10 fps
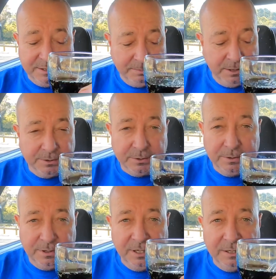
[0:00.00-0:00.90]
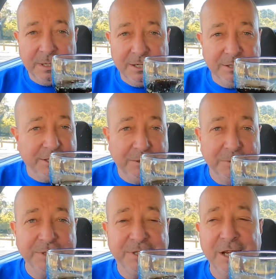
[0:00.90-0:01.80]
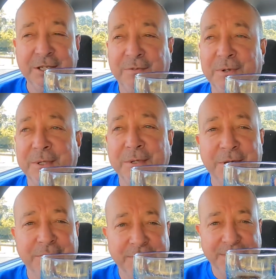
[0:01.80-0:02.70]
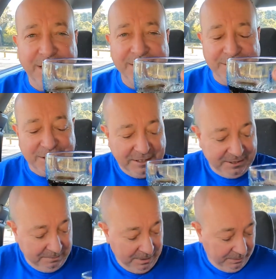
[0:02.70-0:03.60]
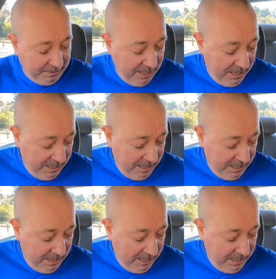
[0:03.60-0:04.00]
it smells. Good thing, because it wouldn't taste very good if it tastes like it smelled.